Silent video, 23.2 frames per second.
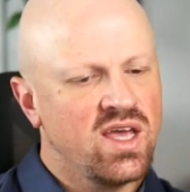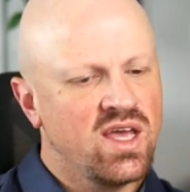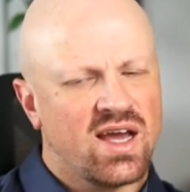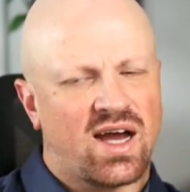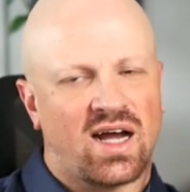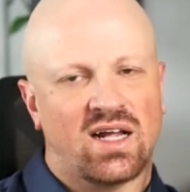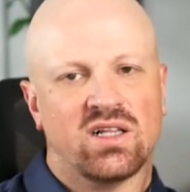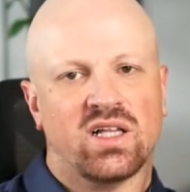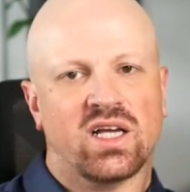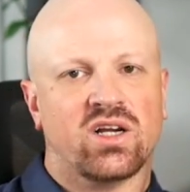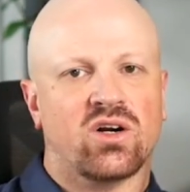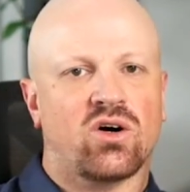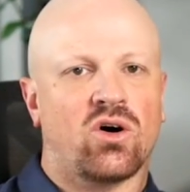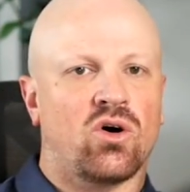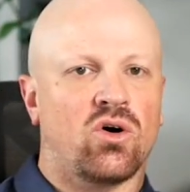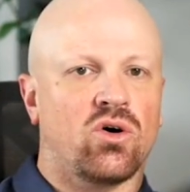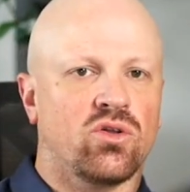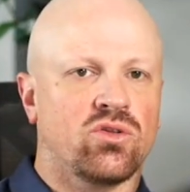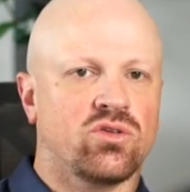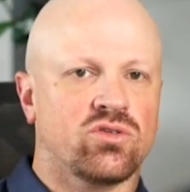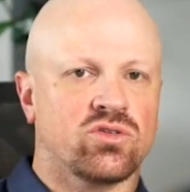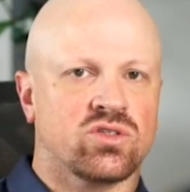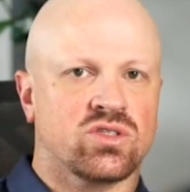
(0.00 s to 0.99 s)
I like
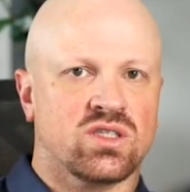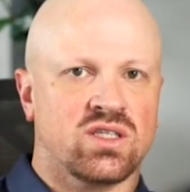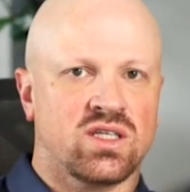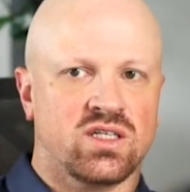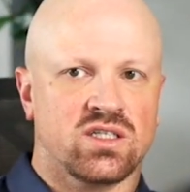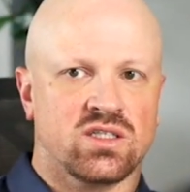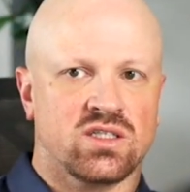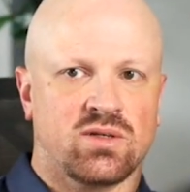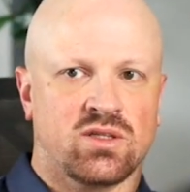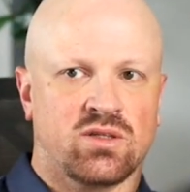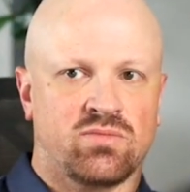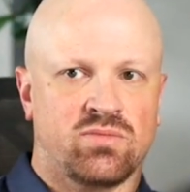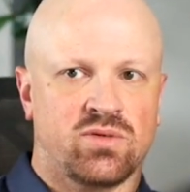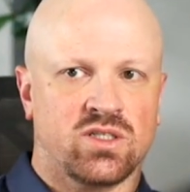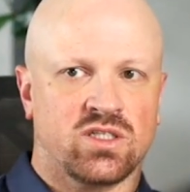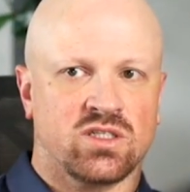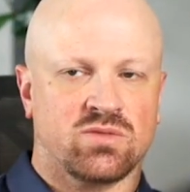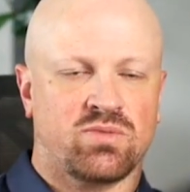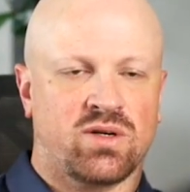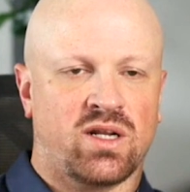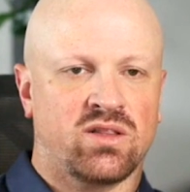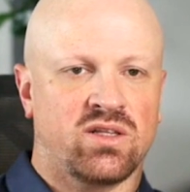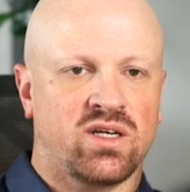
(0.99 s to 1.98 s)
all those things about the business,
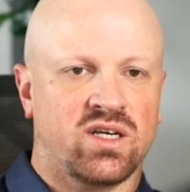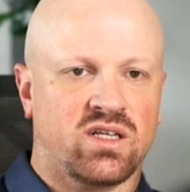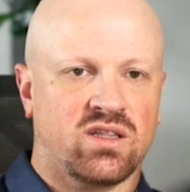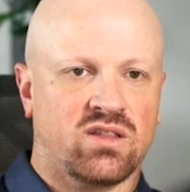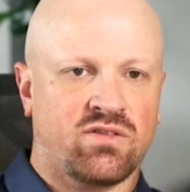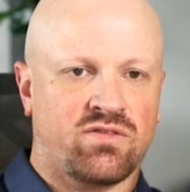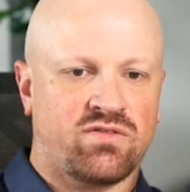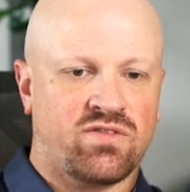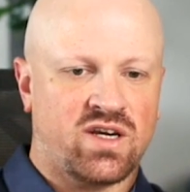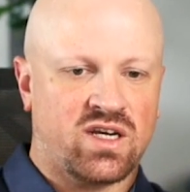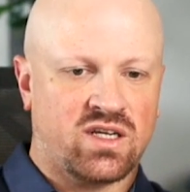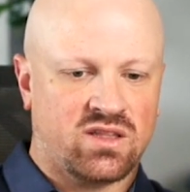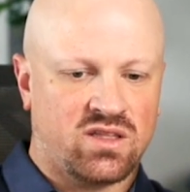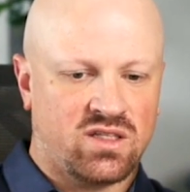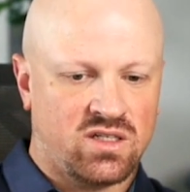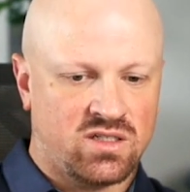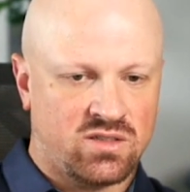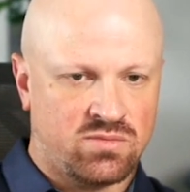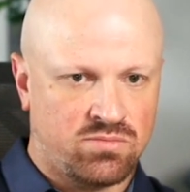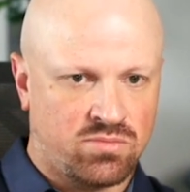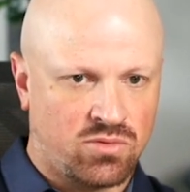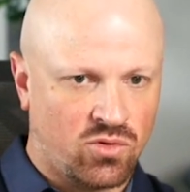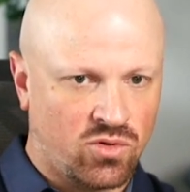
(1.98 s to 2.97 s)
but I like the fact that
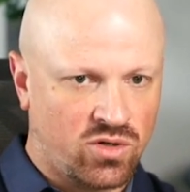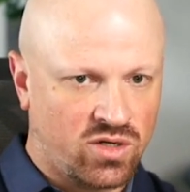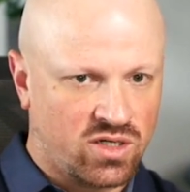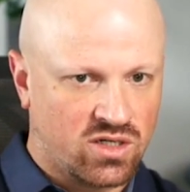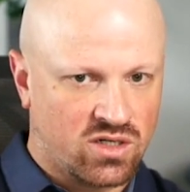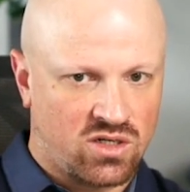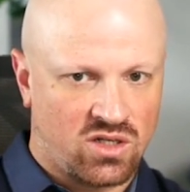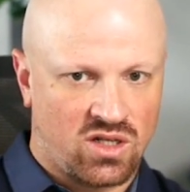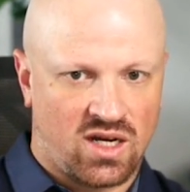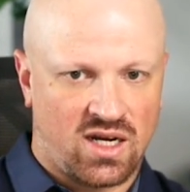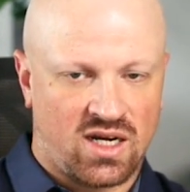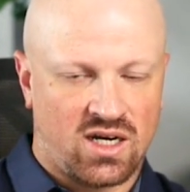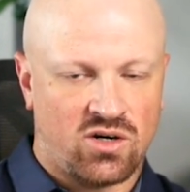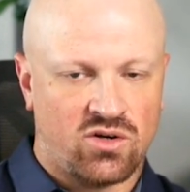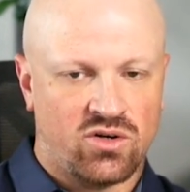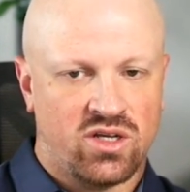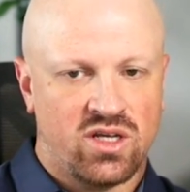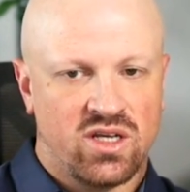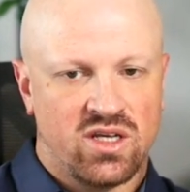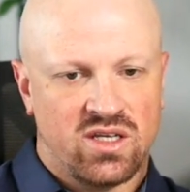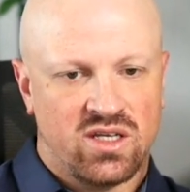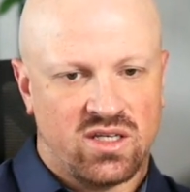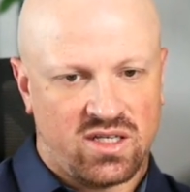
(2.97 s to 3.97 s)
it's born on cloud.
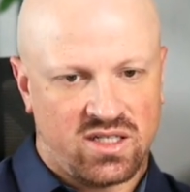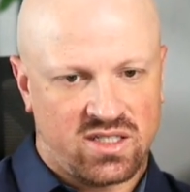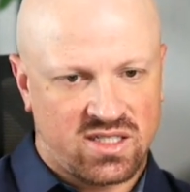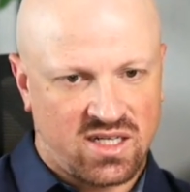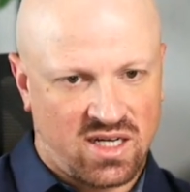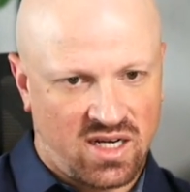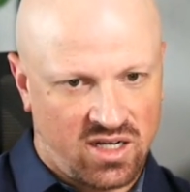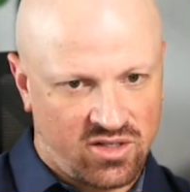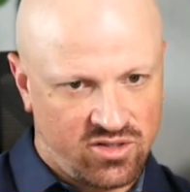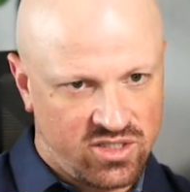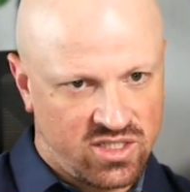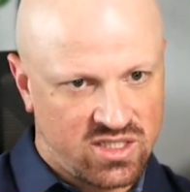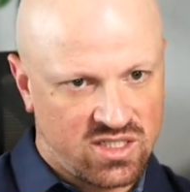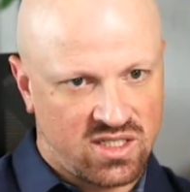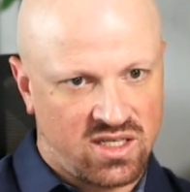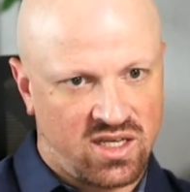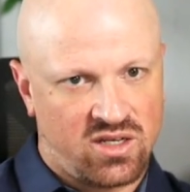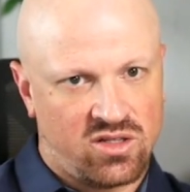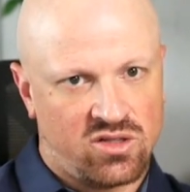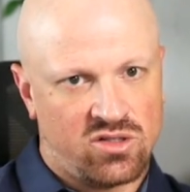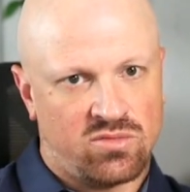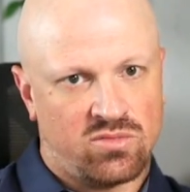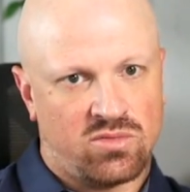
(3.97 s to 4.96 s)
It's highly
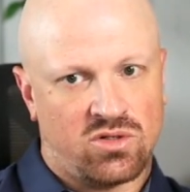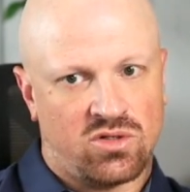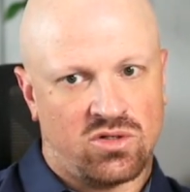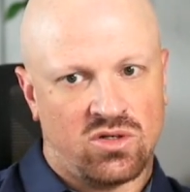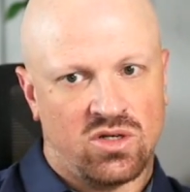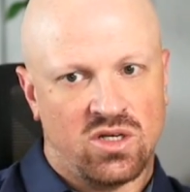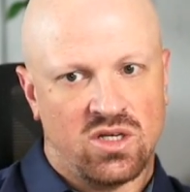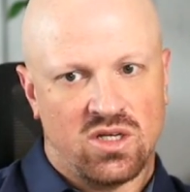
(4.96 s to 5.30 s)
scalable.